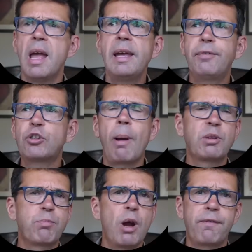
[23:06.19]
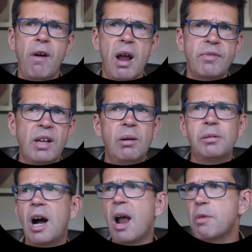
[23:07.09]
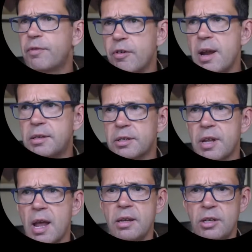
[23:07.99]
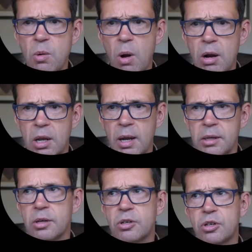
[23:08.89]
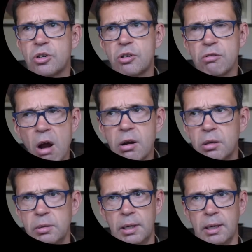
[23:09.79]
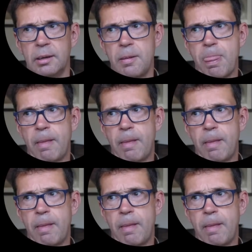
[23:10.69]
If trumps break 5-0, I'm afraid to say you are going to struggle here.